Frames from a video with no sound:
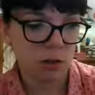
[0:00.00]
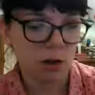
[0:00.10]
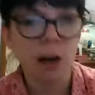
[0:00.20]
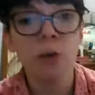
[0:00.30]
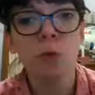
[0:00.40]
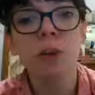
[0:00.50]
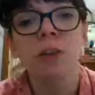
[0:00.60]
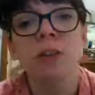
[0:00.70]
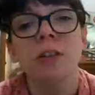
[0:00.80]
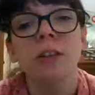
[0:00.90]
I don't want to.
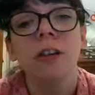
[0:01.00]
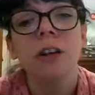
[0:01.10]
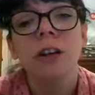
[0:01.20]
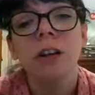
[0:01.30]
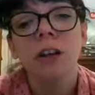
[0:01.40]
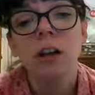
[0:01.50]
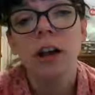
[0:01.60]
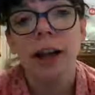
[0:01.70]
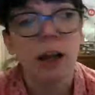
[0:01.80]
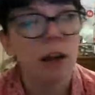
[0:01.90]

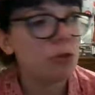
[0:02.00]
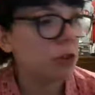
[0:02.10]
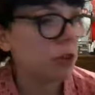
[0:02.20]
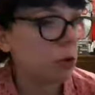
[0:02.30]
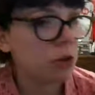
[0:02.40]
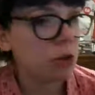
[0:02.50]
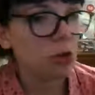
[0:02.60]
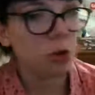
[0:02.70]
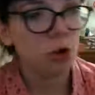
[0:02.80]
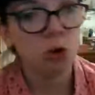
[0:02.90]
Okay, I'm trying to think of
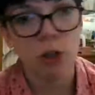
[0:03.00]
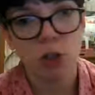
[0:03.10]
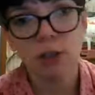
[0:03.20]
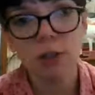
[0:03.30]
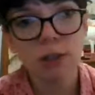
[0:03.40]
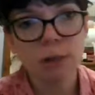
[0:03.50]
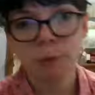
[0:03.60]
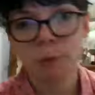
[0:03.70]
good questions.